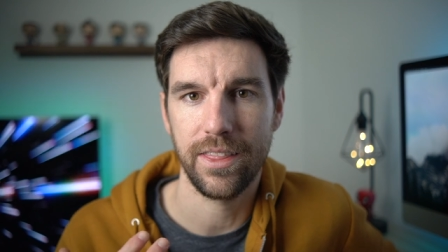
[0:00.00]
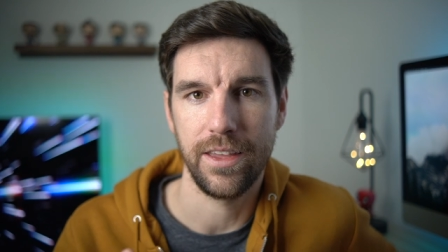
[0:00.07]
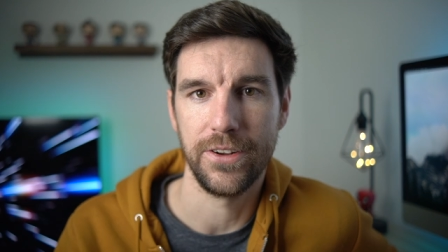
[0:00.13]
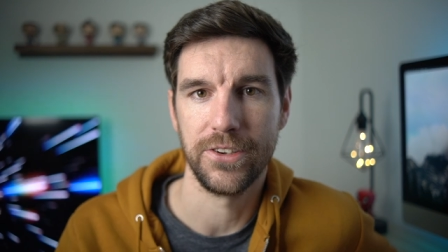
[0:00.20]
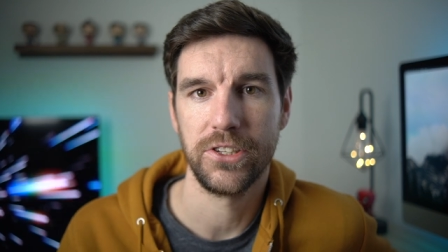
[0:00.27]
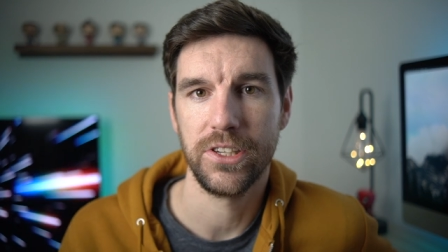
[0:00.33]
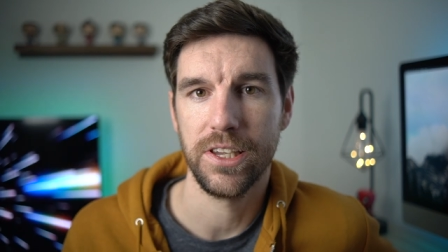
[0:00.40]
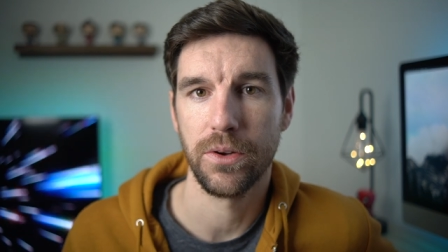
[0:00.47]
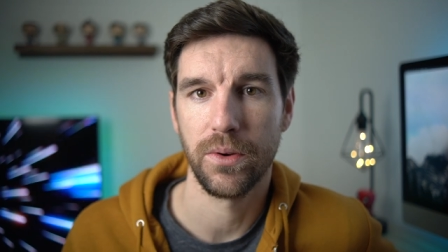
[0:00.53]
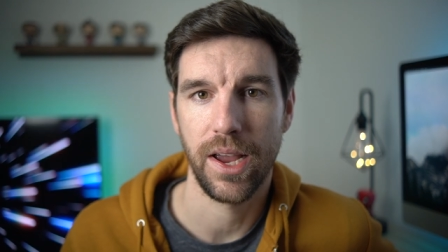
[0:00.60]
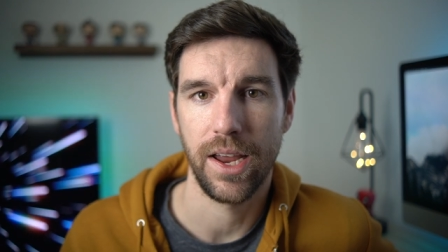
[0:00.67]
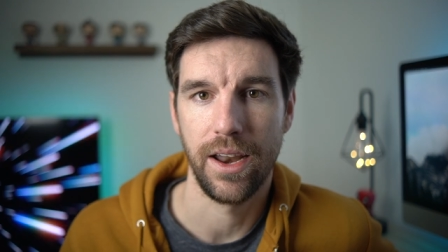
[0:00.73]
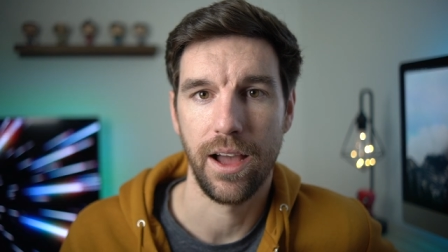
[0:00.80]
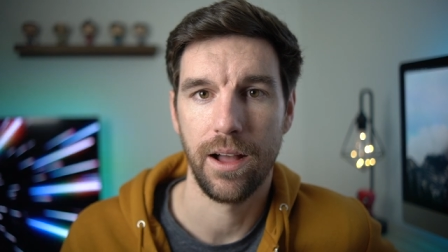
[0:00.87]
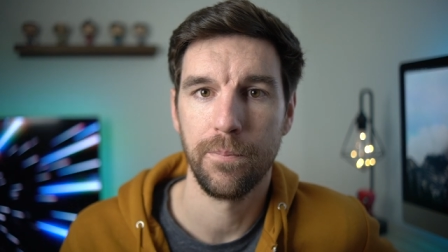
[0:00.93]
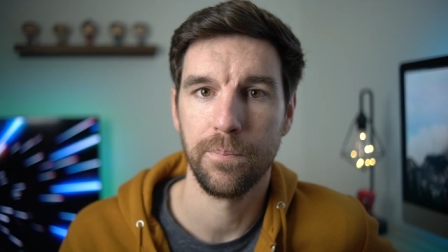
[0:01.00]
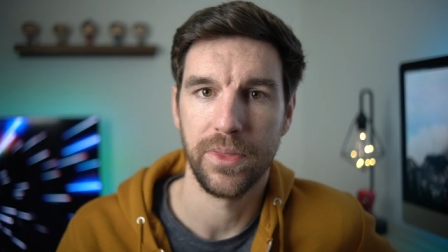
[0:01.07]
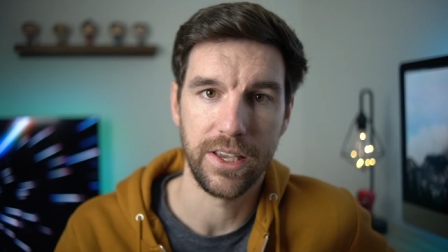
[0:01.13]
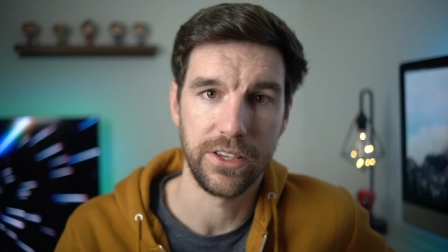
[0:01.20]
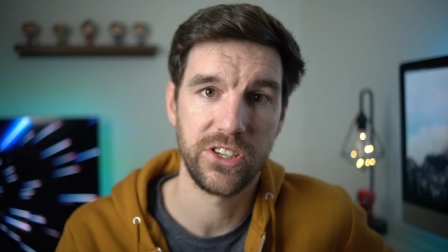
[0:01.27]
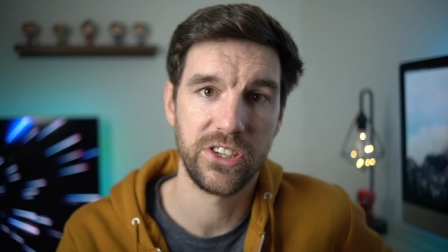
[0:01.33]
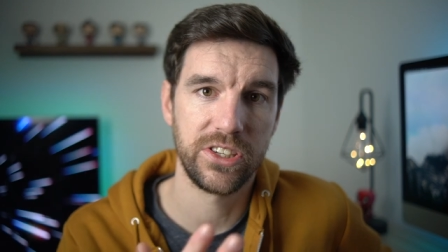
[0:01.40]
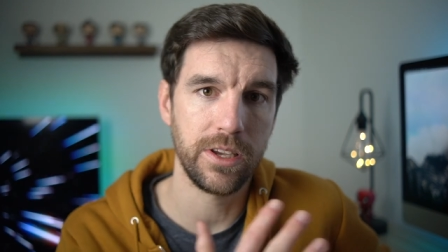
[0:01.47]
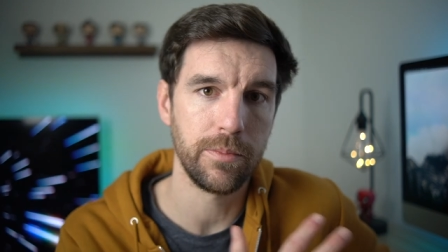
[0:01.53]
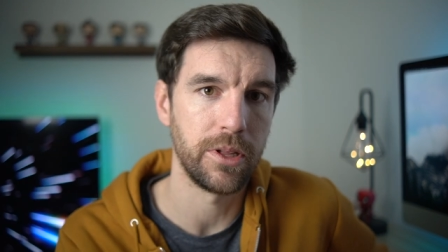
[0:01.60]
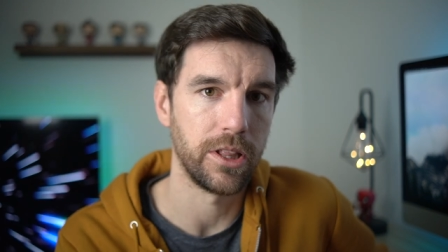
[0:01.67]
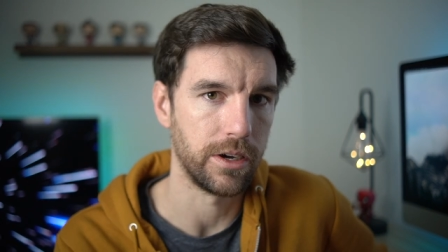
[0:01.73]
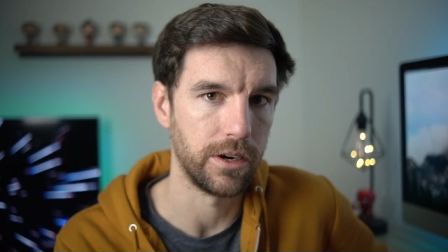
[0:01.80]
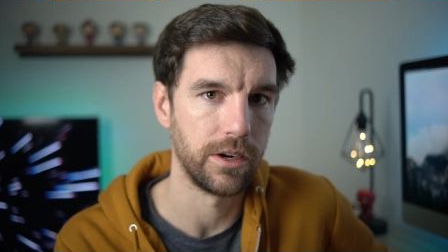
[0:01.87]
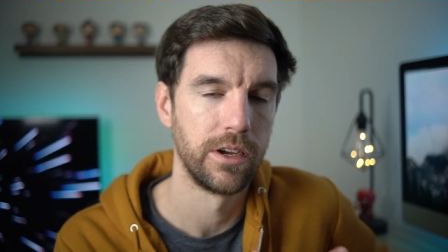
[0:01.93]
that you're seeing right now is
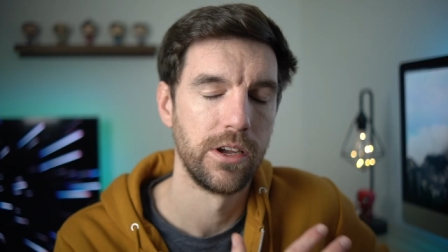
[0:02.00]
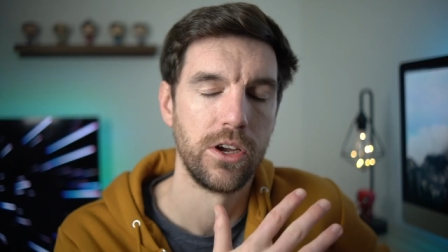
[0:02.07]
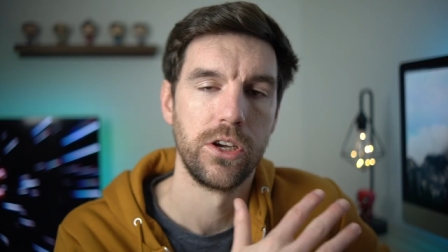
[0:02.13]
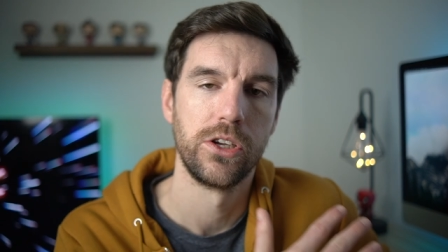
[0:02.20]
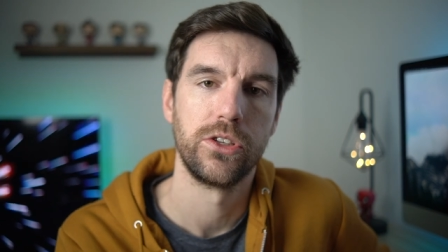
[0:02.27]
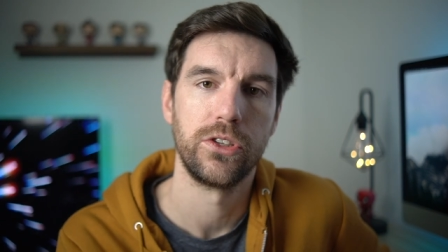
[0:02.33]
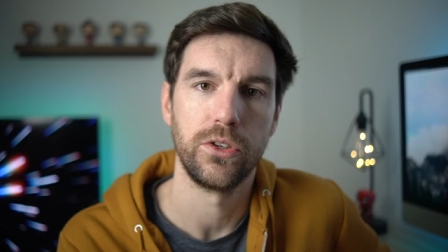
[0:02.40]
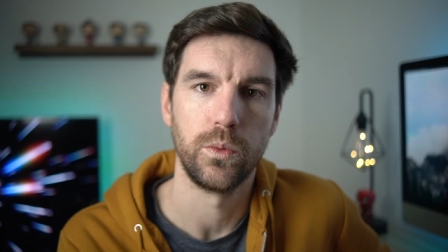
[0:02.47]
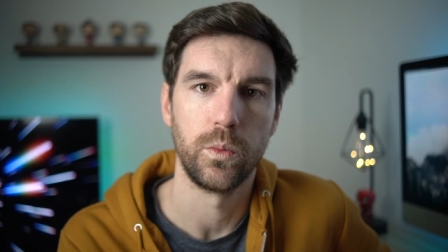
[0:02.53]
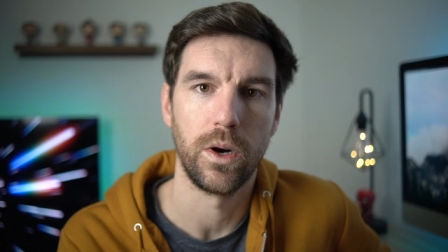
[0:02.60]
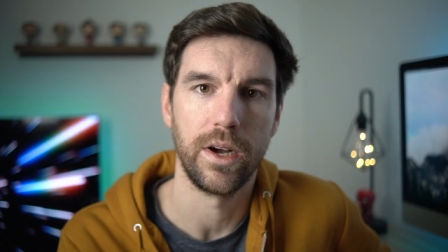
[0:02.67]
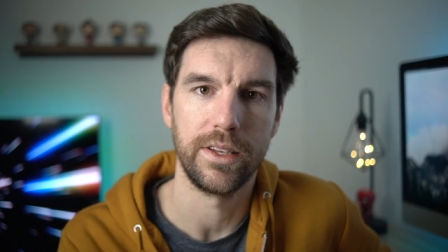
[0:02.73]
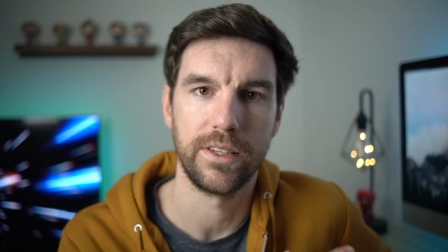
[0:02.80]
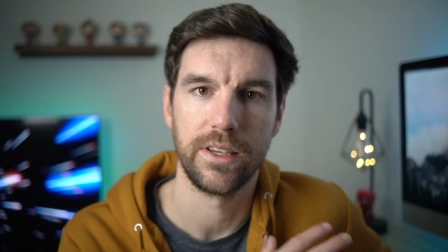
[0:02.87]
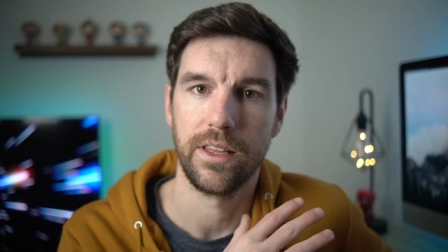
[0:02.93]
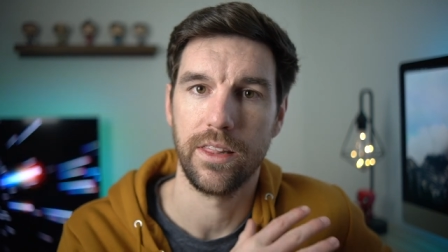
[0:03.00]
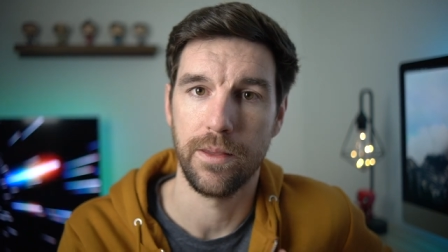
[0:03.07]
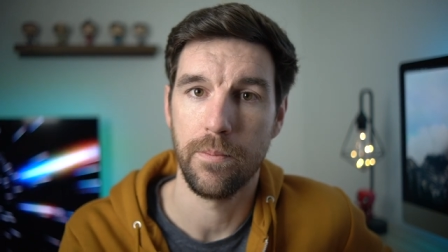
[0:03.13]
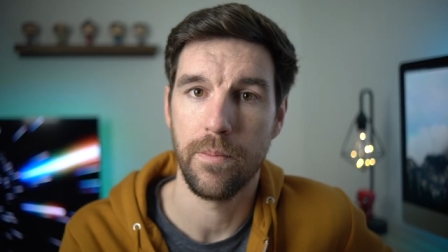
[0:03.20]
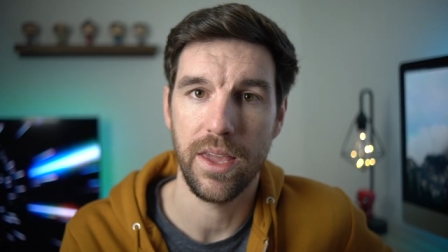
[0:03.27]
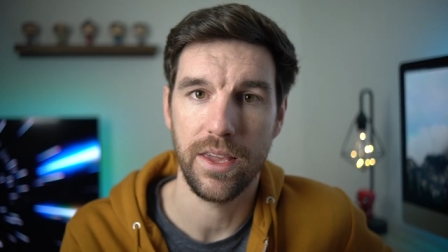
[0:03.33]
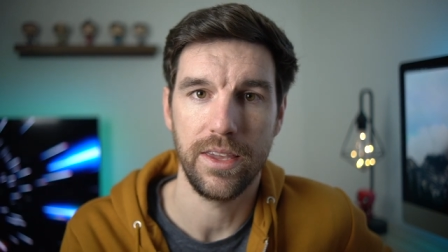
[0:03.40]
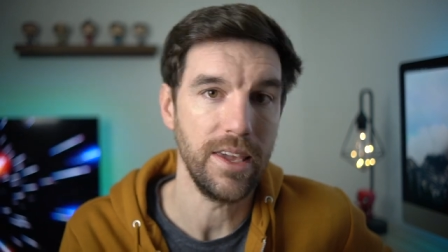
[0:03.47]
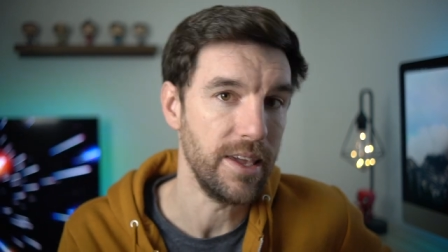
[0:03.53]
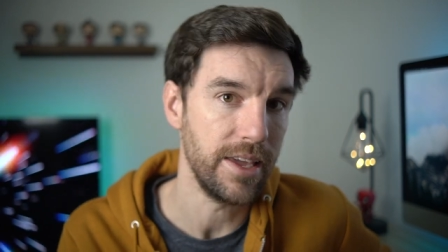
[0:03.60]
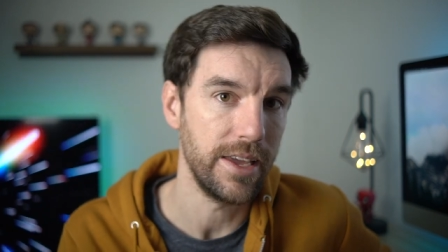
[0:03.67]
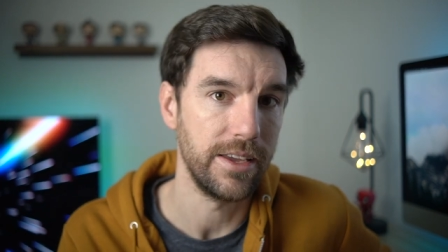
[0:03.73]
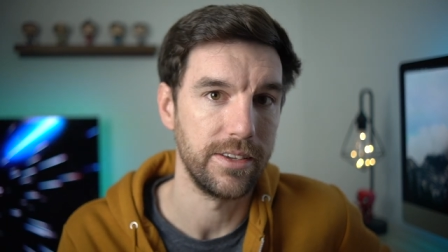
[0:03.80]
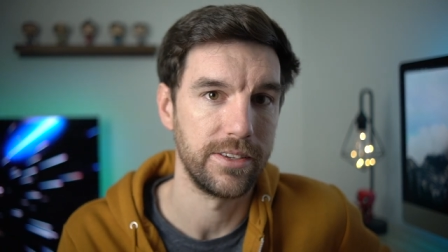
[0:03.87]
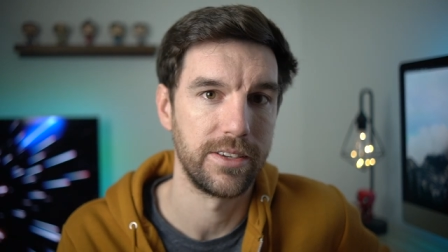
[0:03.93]
similar to what the Meike
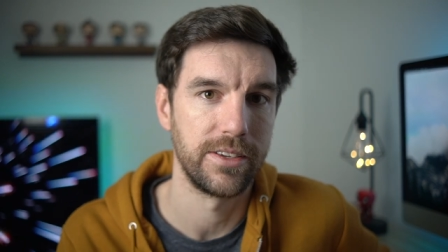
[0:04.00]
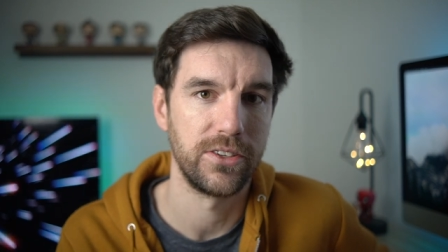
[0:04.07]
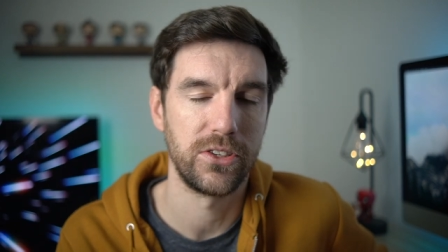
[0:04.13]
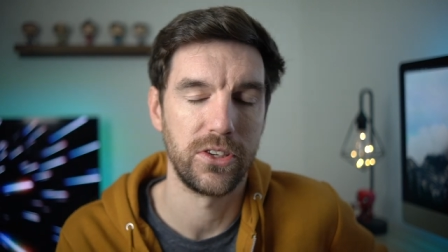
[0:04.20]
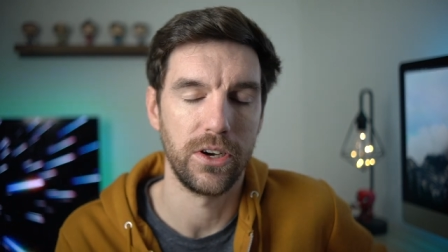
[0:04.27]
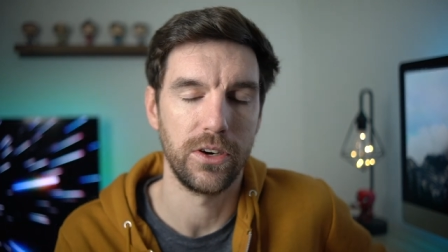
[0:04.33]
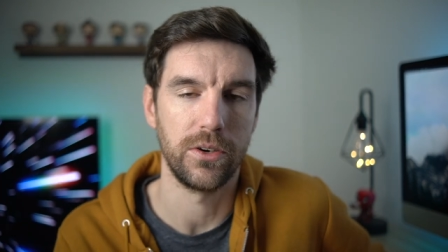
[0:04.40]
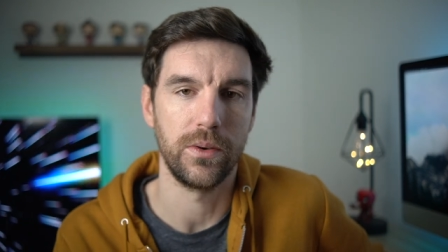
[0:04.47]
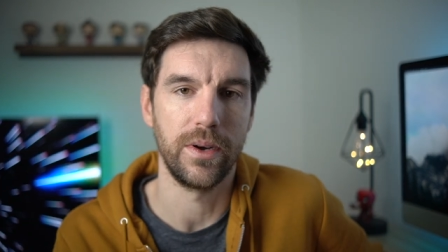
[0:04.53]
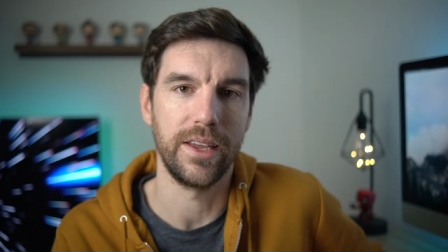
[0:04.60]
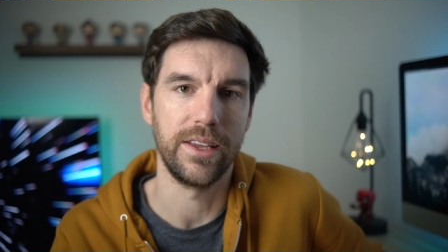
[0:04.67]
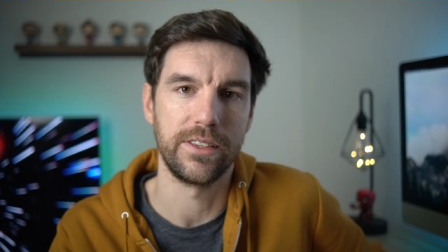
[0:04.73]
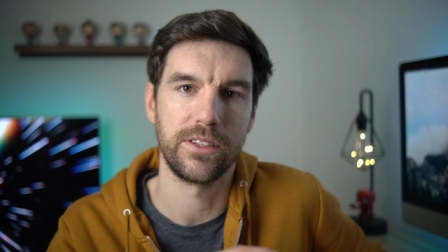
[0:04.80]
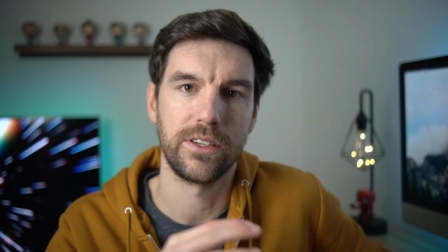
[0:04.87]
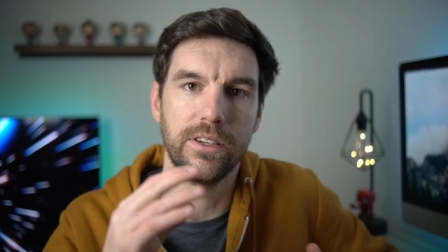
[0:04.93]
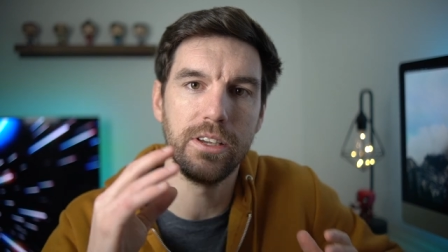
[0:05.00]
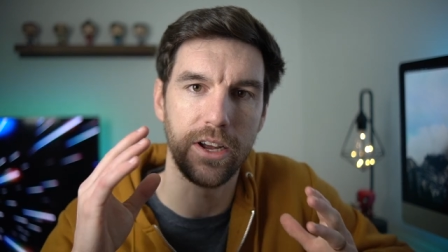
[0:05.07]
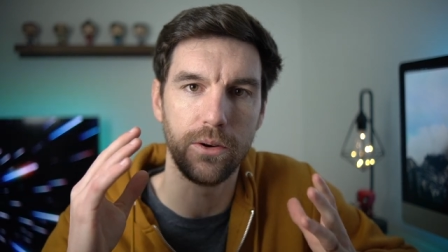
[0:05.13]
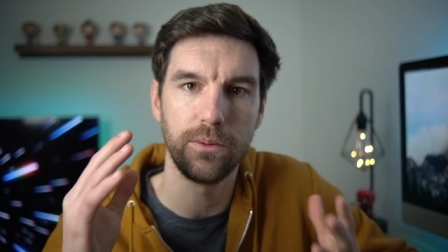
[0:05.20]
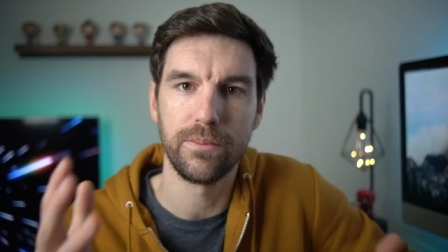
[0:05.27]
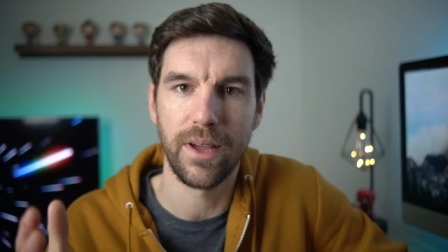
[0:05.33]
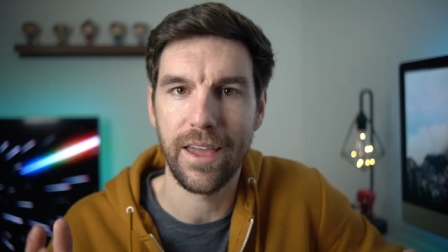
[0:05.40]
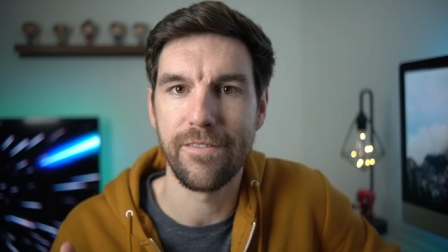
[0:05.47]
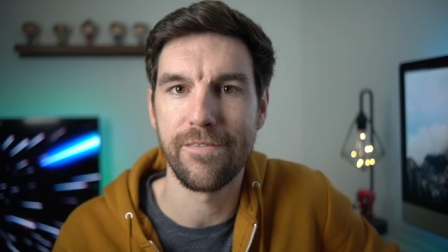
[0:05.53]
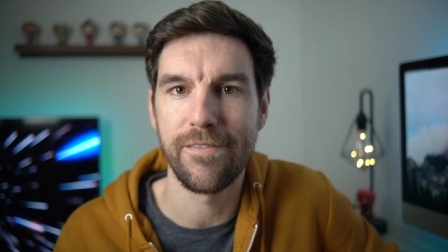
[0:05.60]
is. So it's, you know, a